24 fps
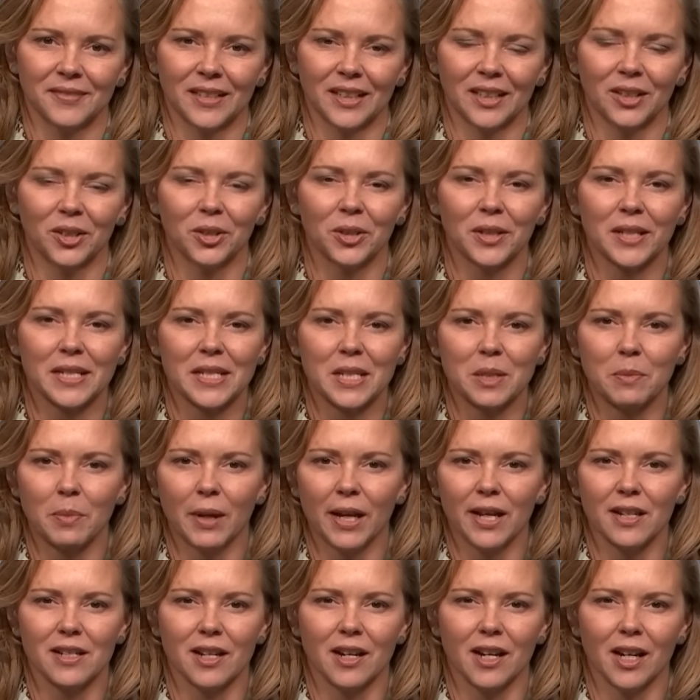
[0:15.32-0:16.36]
Look, it's
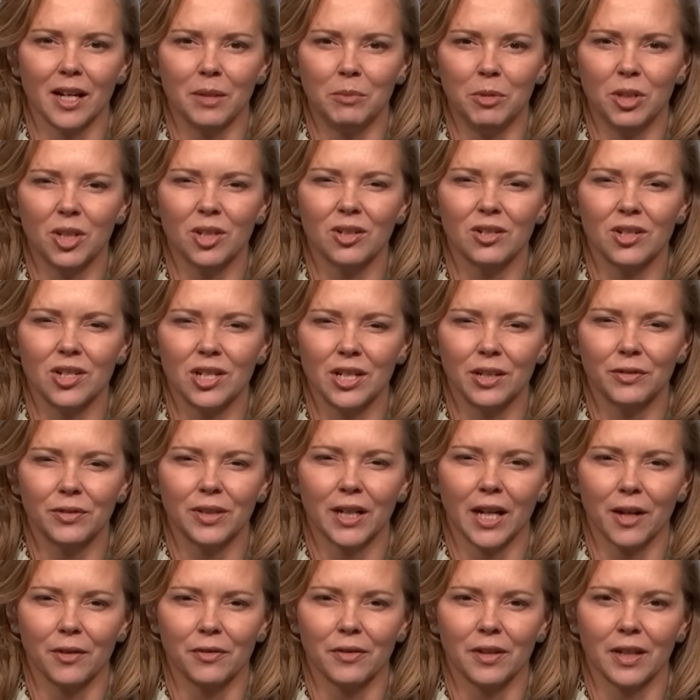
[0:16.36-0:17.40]
about time. You could shift
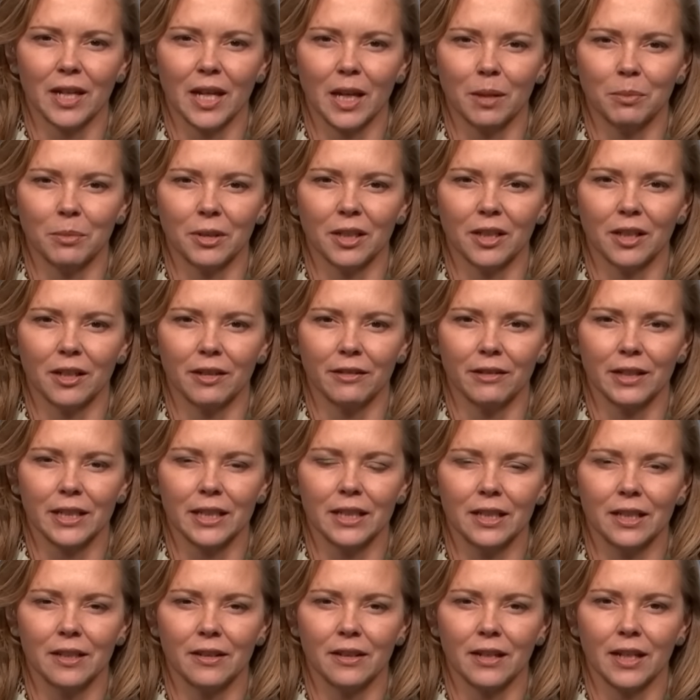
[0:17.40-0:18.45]
half the cabinet, I
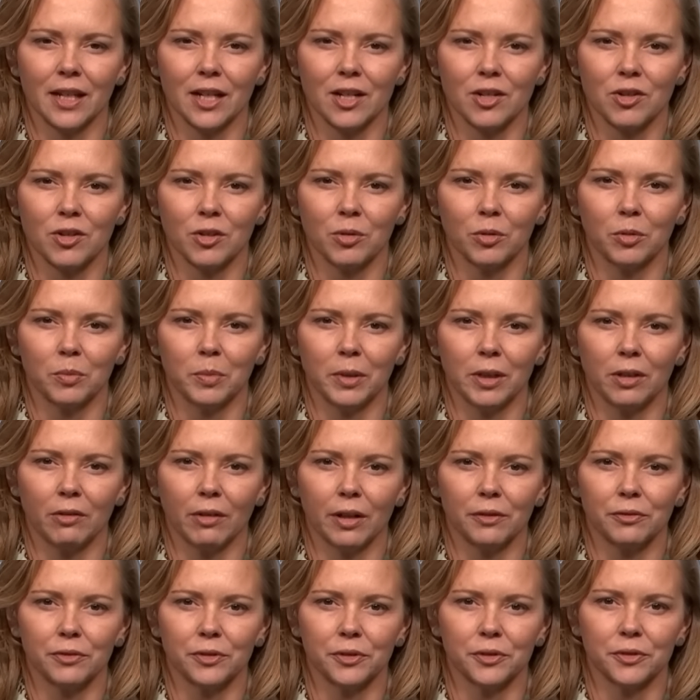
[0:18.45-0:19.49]
reckon, and the country would be
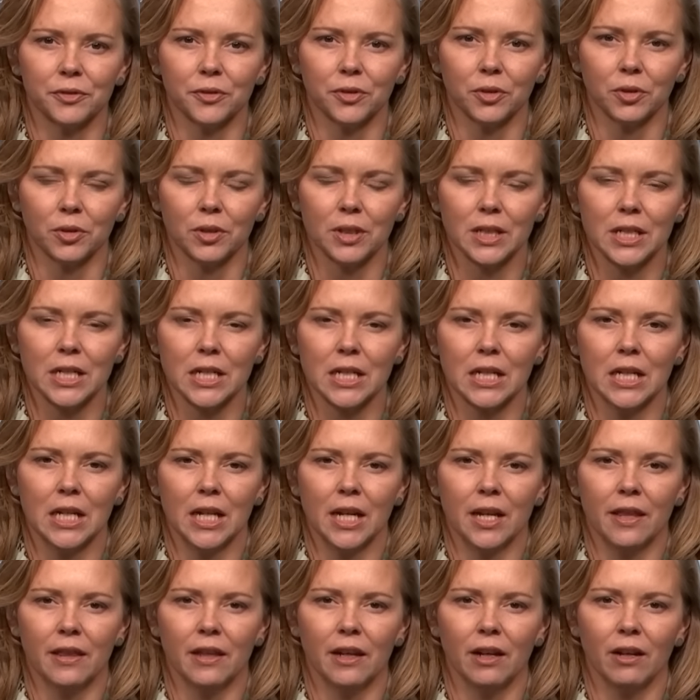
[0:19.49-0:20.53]
grateful for it.
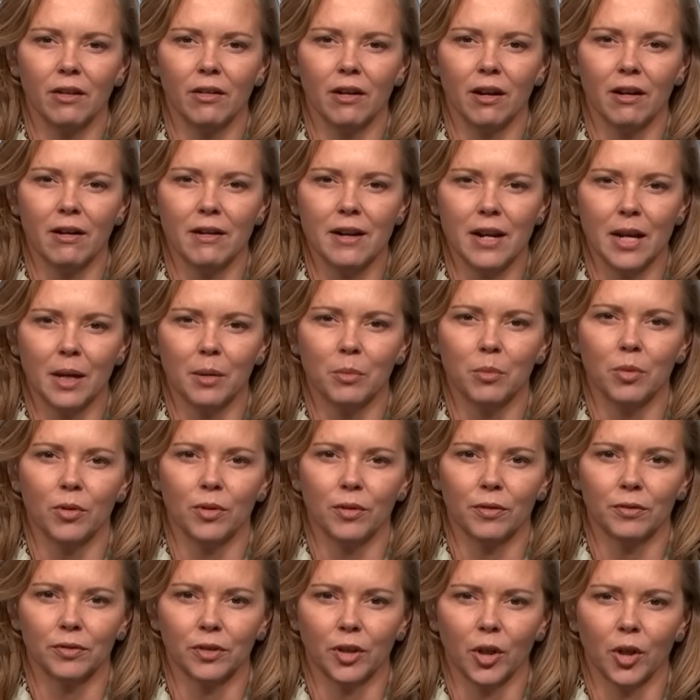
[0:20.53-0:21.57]
There are a number
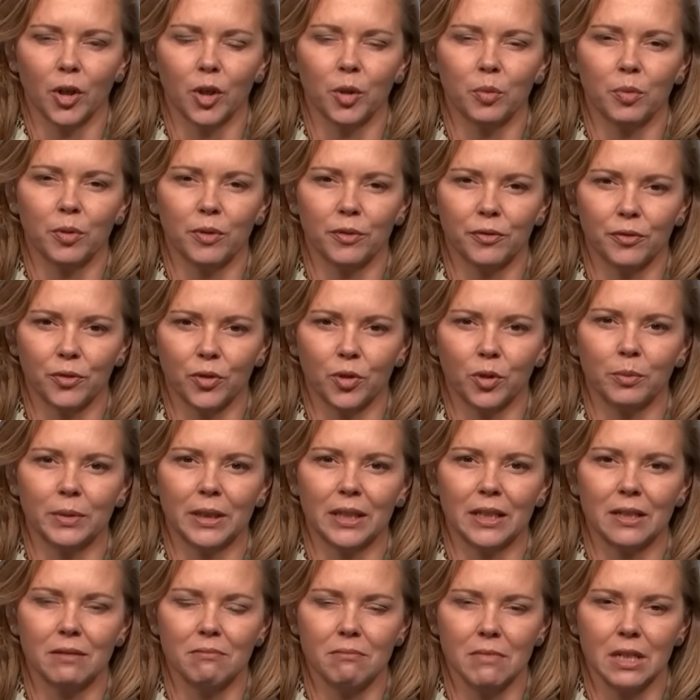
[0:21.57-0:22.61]
of low
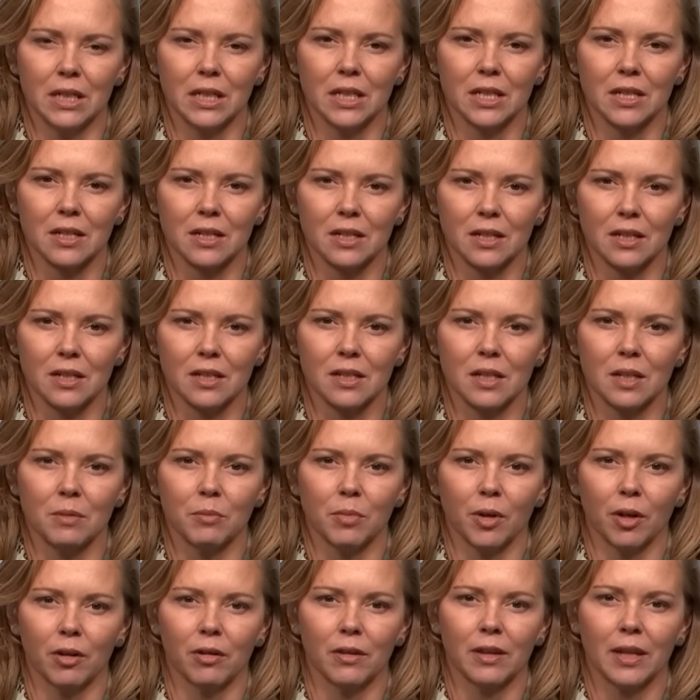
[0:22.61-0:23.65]
performing ministers in
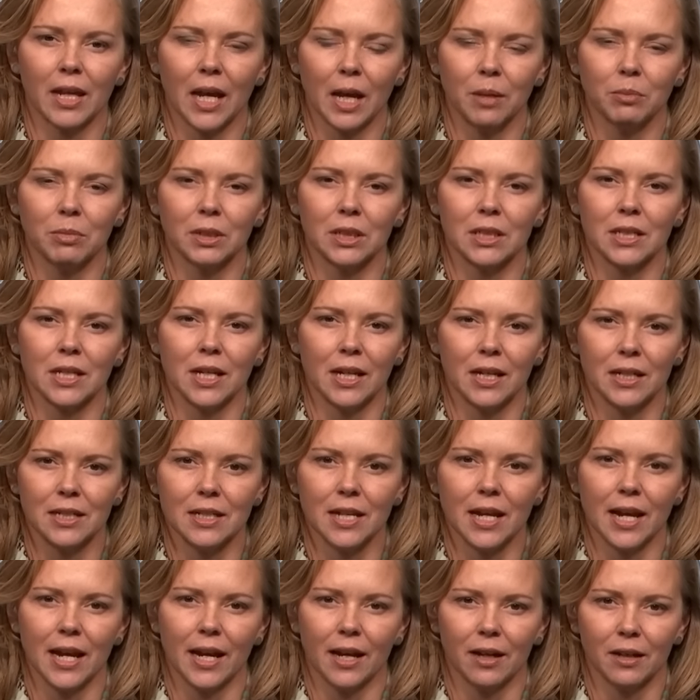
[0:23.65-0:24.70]
both cabinet and
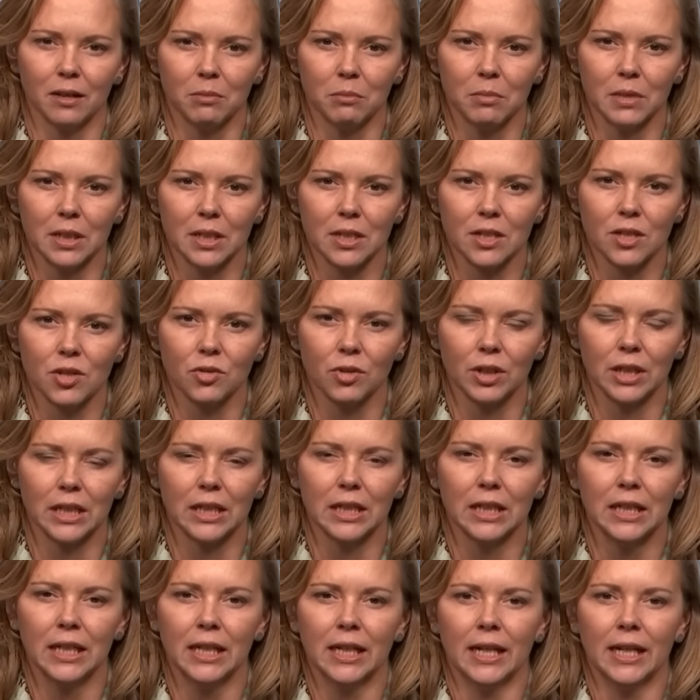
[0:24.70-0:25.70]
out of ministry.